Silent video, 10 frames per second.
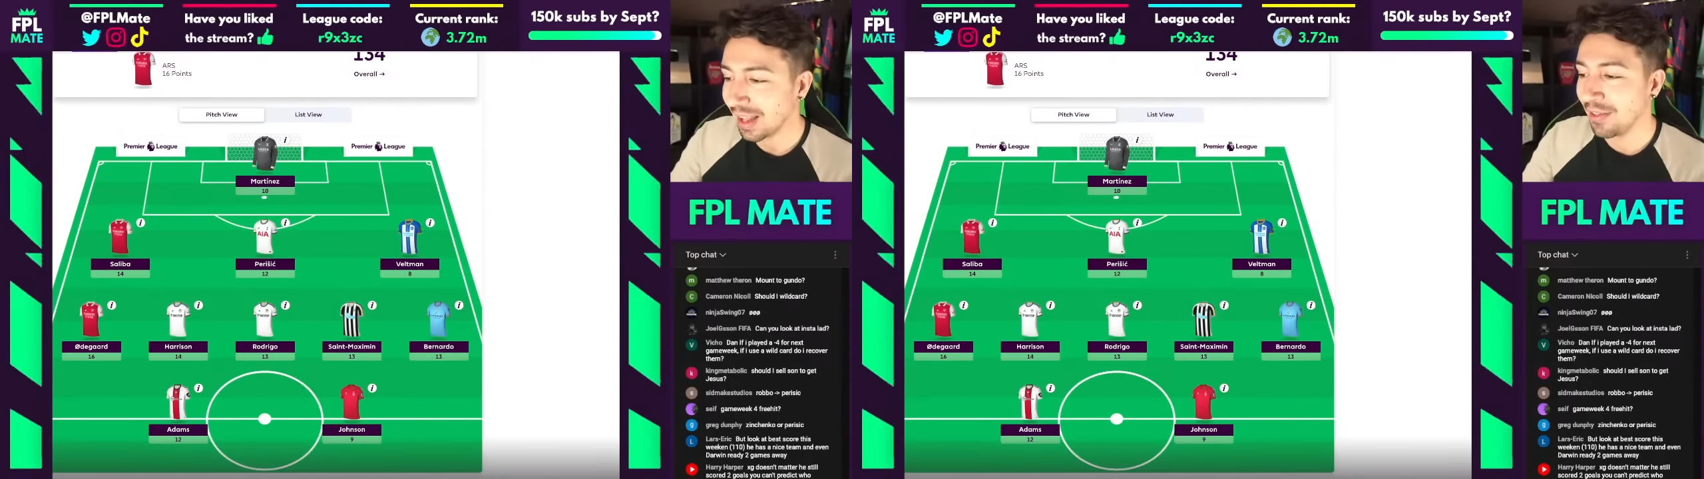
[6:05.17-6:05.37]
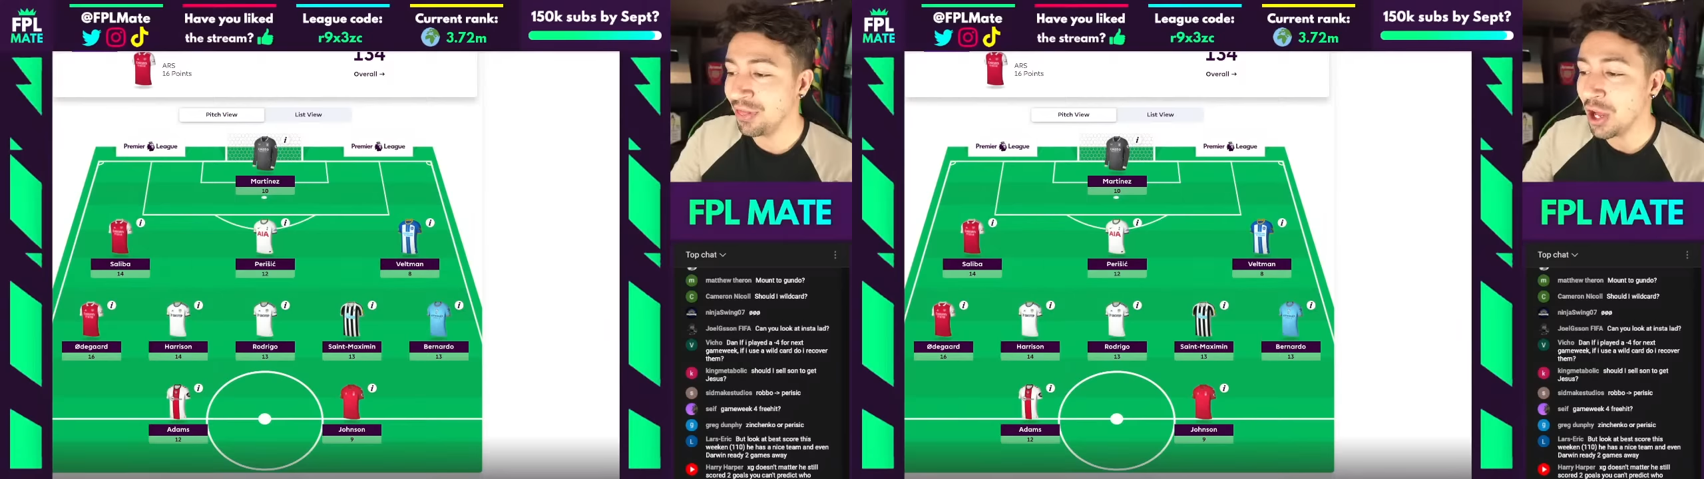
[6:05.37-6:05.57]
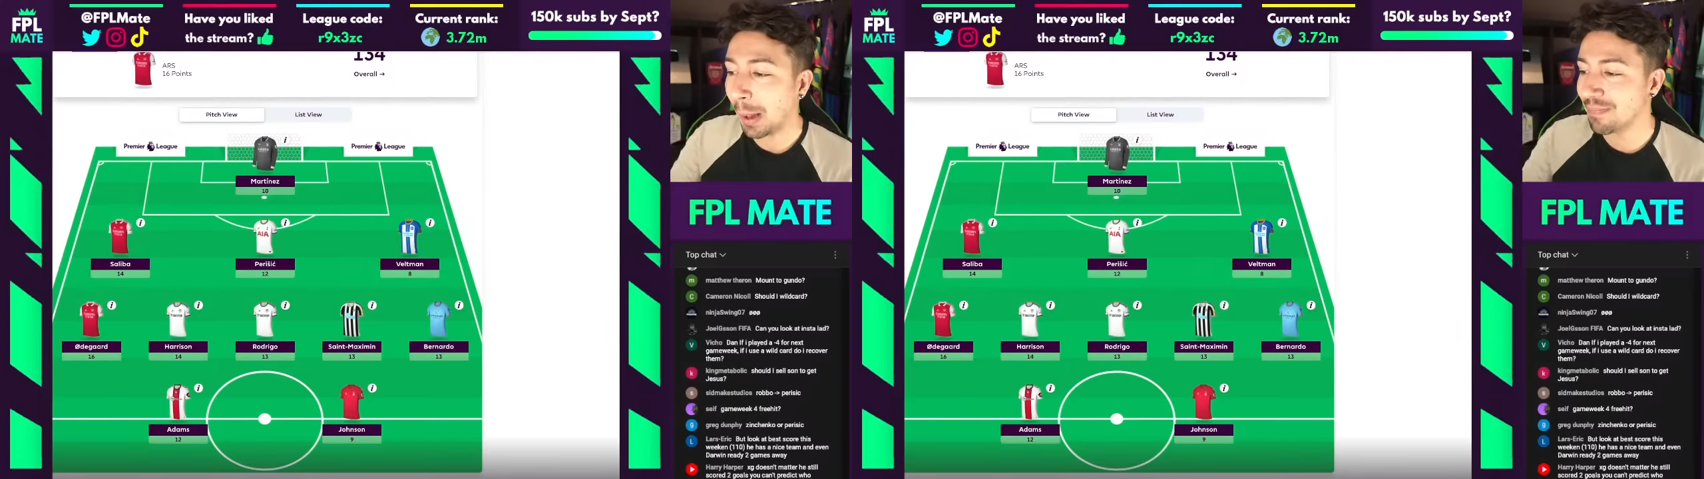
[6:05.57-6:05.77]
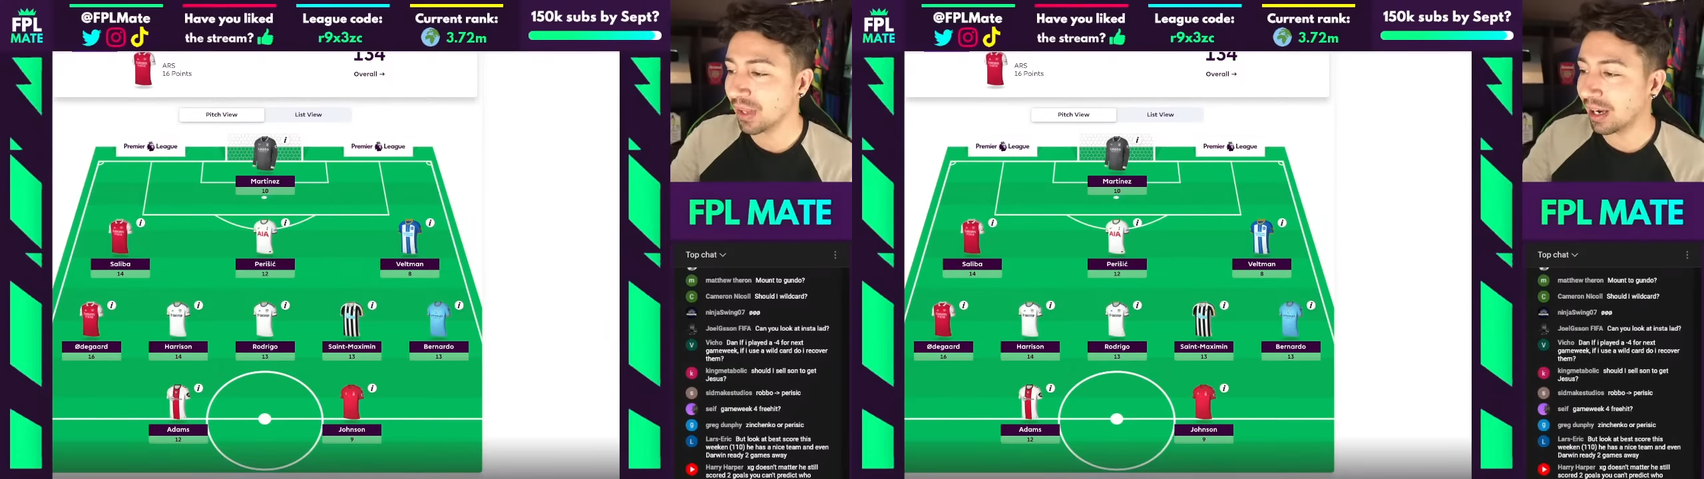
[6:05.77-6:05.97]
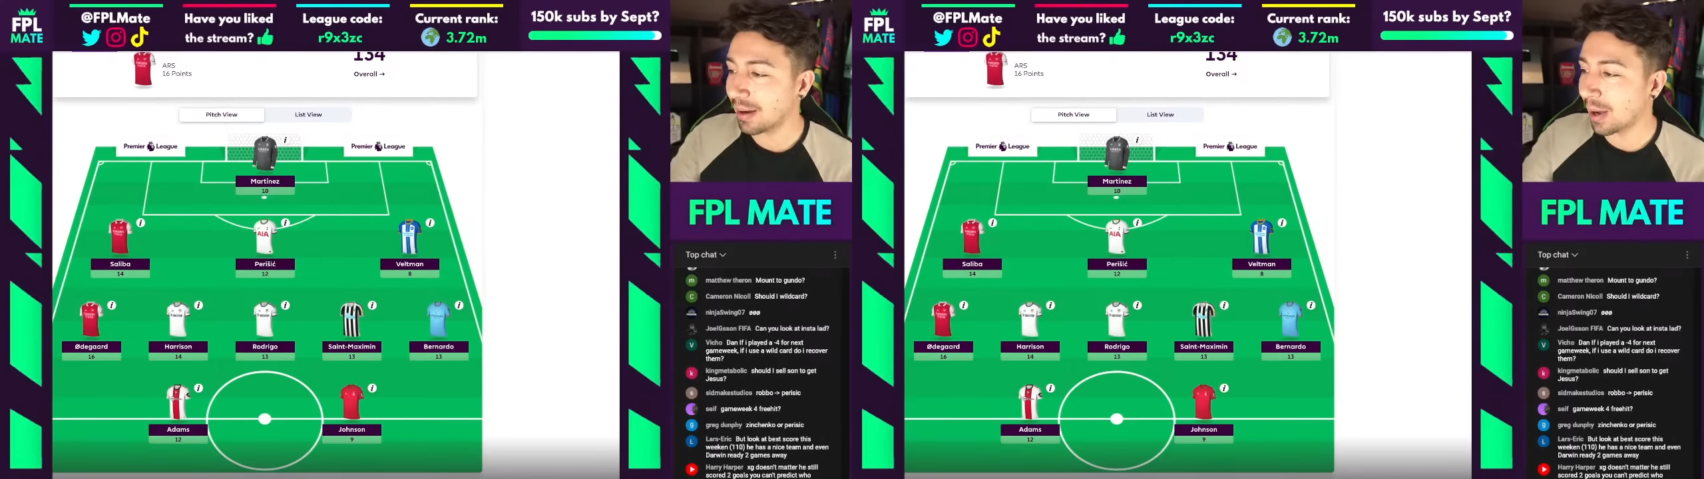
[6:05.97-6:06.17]
that
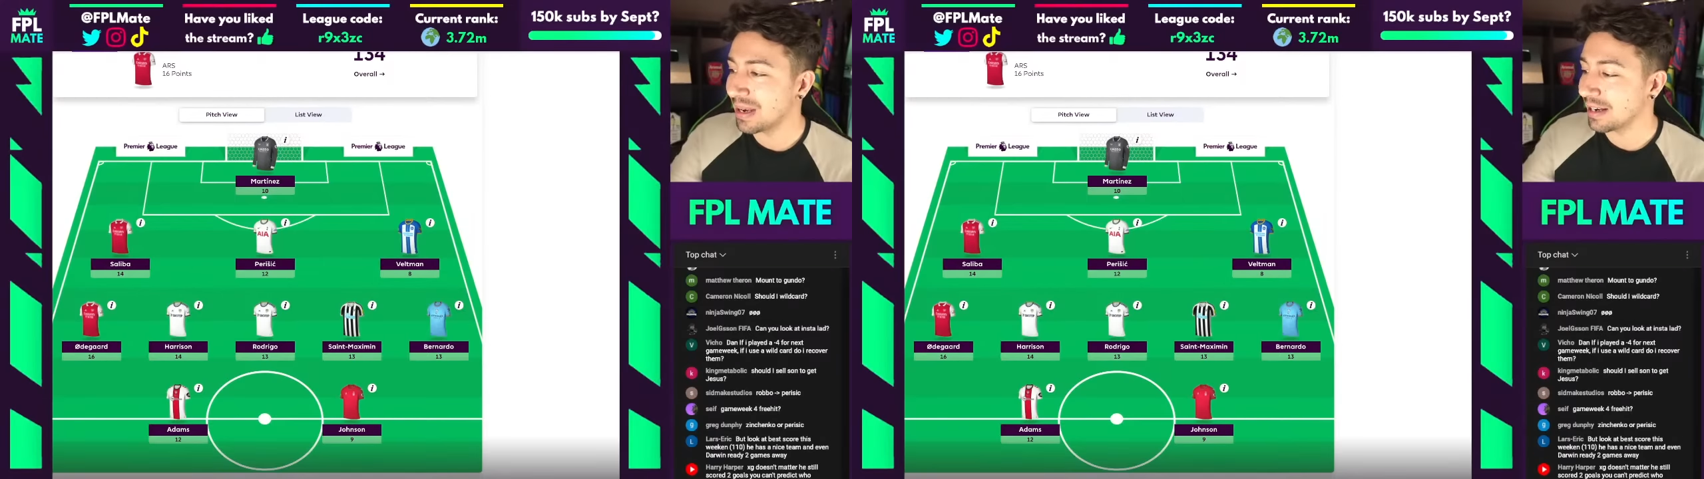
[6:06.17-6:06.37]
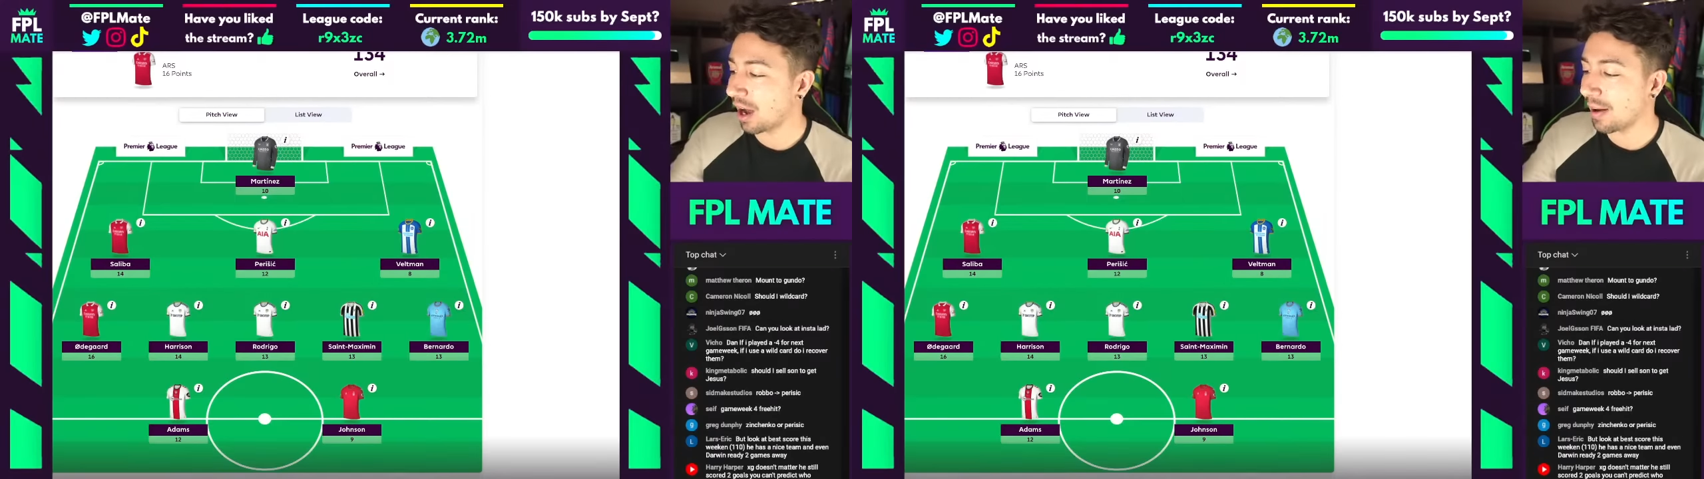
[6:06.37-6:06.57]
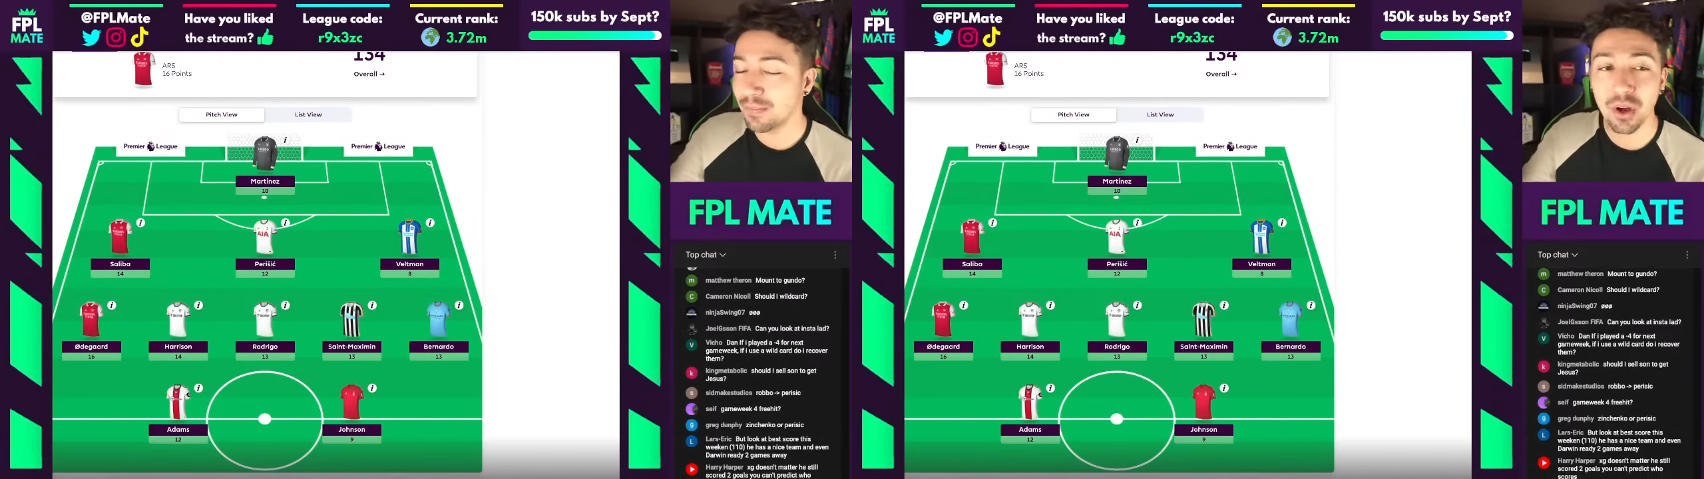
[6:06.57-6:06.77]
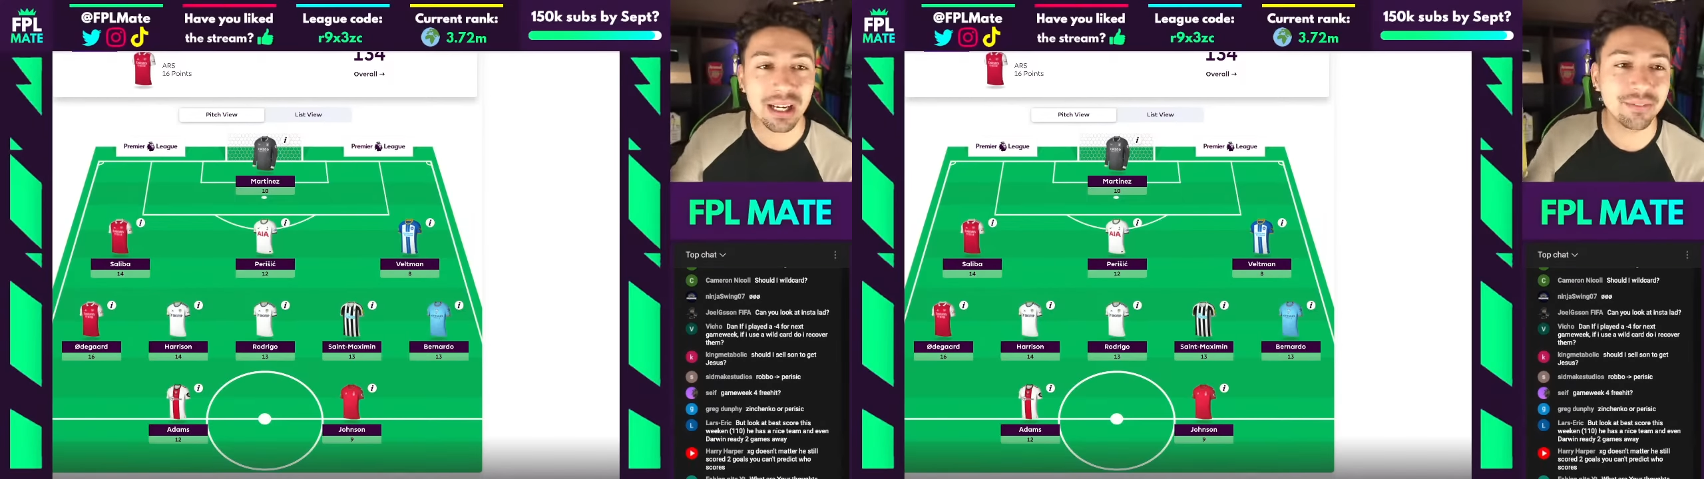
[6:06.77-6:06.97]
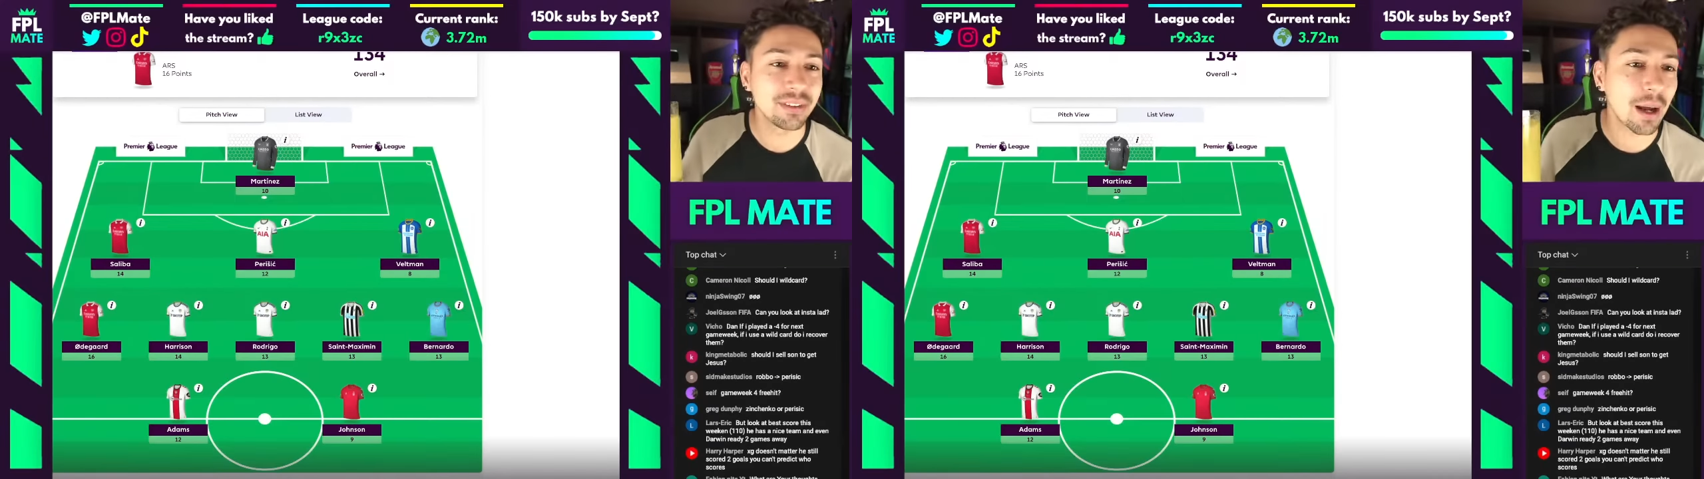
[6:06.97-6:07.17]
I'm
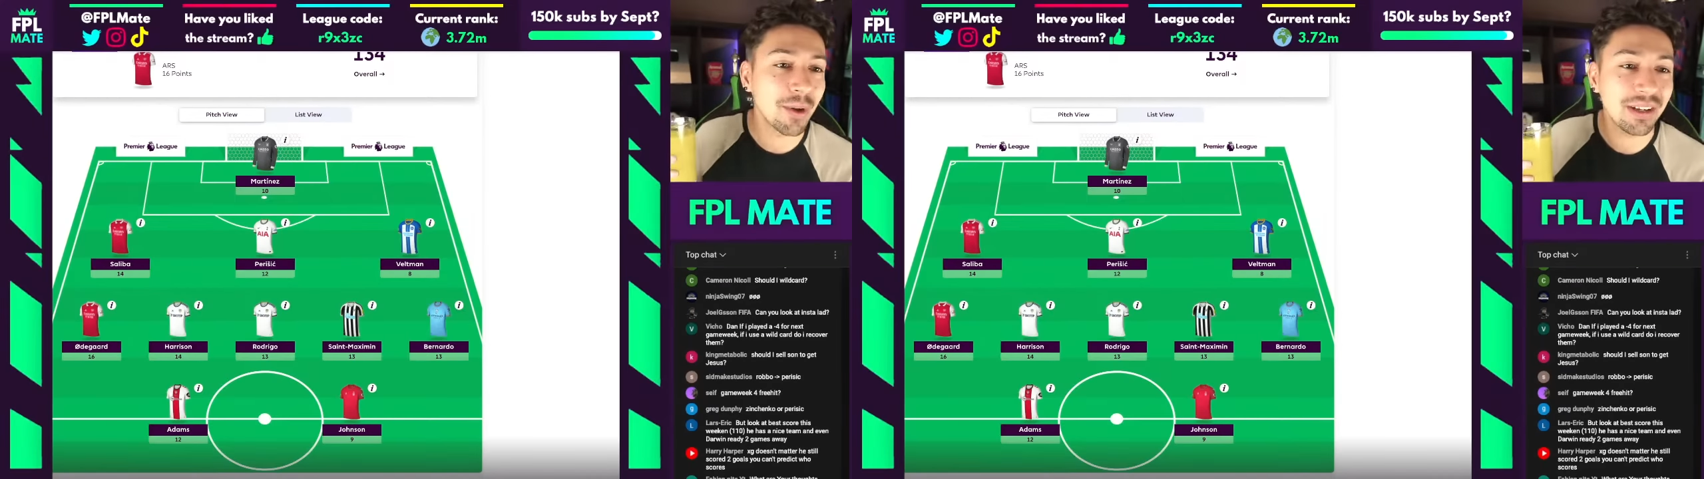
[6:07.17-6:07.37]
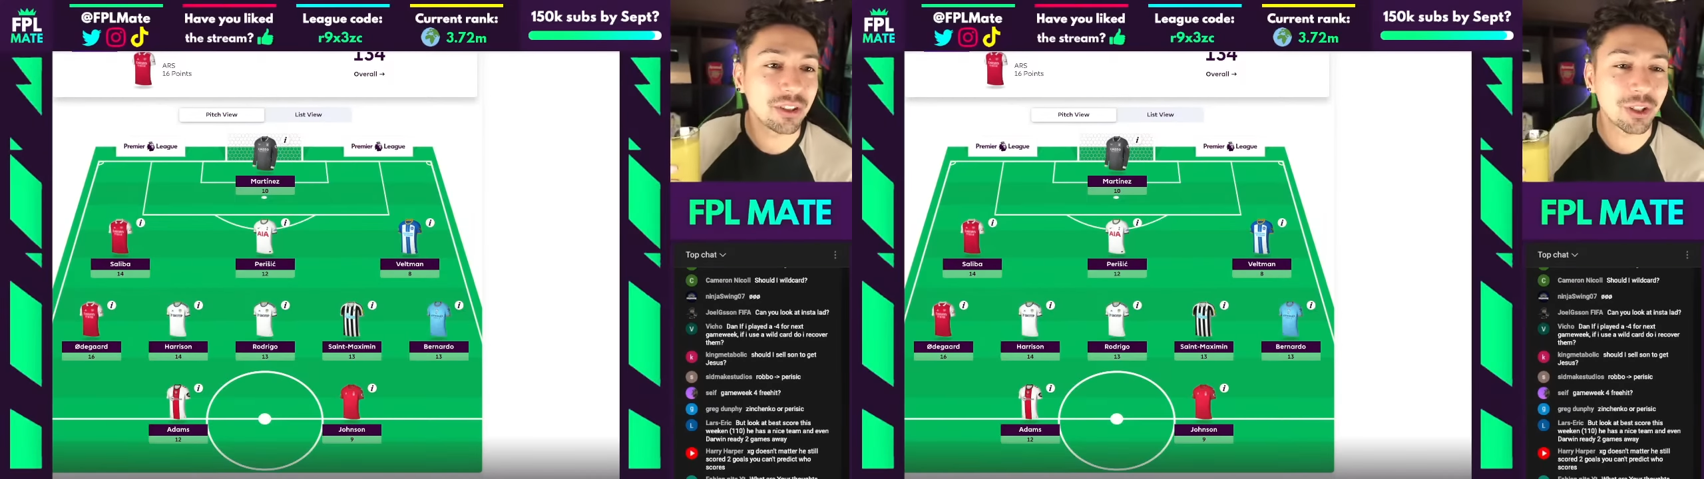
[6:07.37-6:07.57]
not even